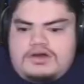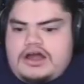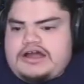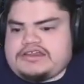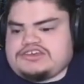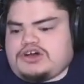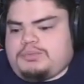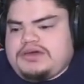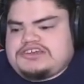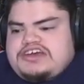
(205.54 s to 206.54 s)
All right, let's go
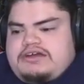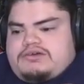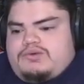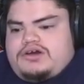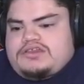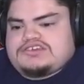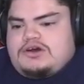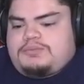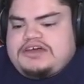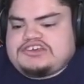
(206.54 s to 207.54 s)
pitch, Kerry Wood. Let's go
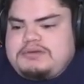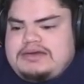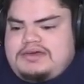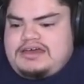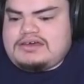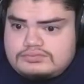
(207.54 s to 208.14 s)
pitch, baby.